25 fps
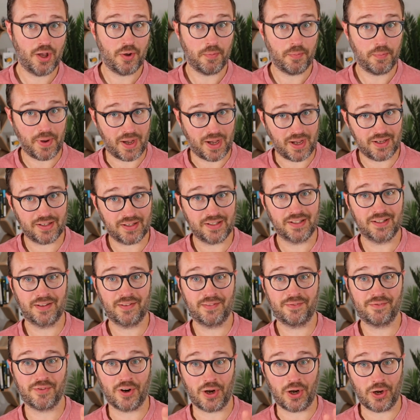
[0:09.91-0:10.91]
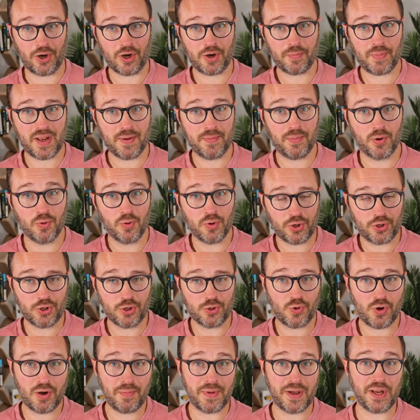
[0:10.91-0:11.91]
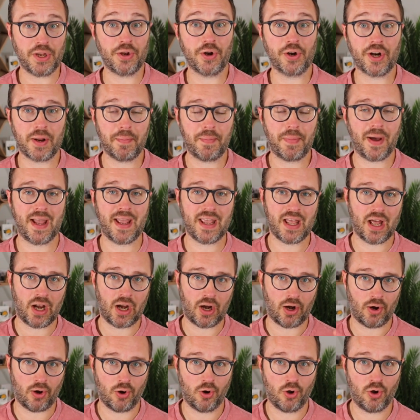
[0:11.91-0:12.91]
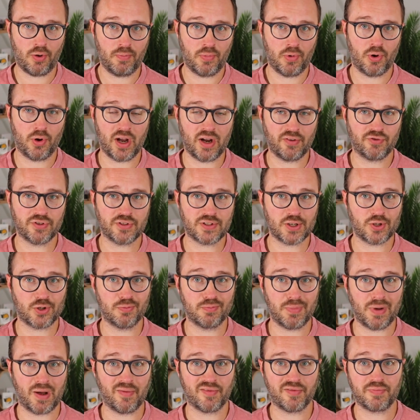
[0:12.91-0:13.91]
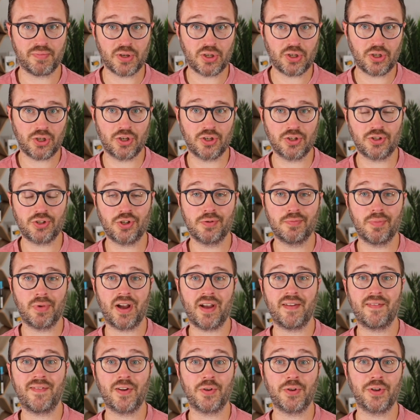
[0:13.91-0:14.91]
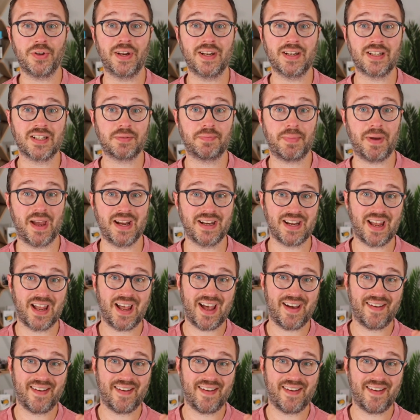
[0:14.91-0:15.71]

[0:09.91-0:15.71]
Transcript: but for a lot of people could well mean you're going to pay a lot more every single month because you might feel you need to spend